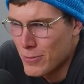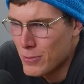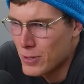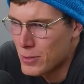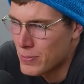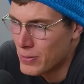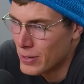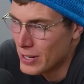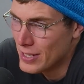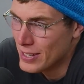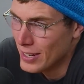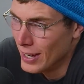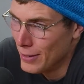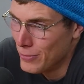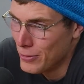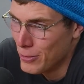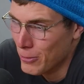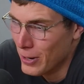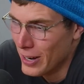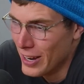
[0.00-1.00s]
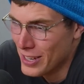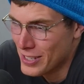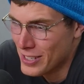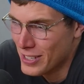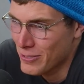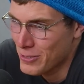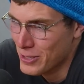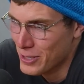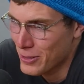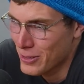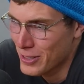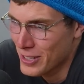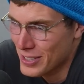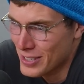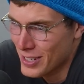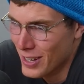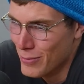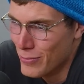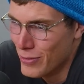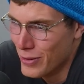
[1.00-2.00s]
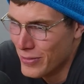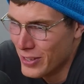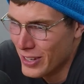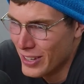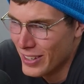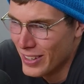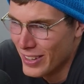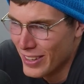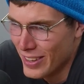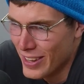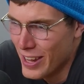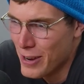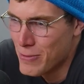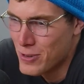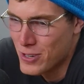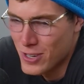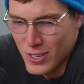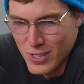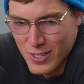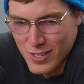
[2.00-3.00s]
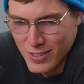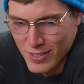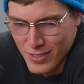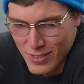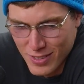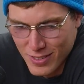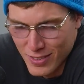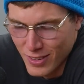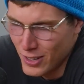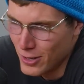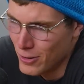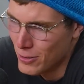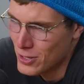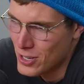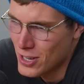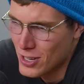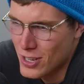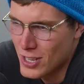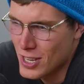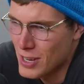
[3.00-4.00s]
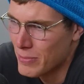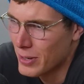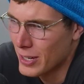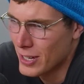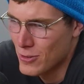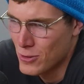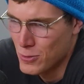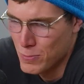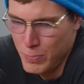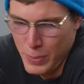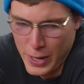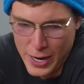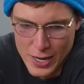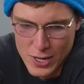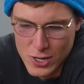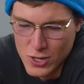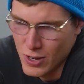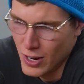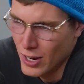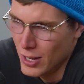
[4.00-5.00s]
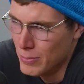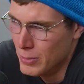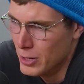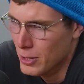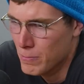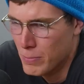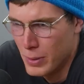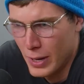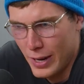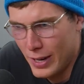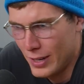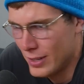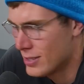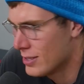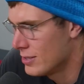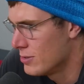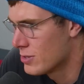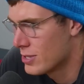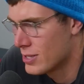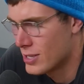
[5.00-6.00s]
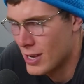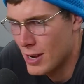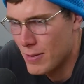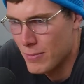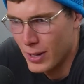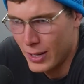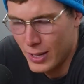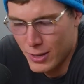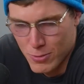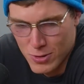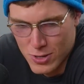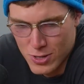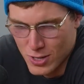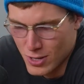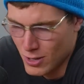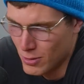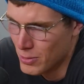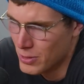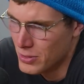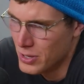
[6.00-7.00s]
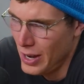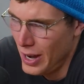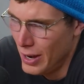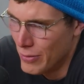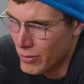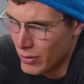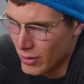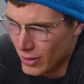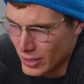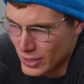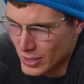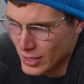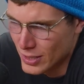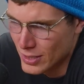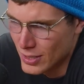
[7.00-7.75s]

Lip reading: was pretty tough the way Essendon was going inside 50. They were just, it just seemed like it was bang, straight out of the middle, bang. So it seemed like it was just almost effortless at the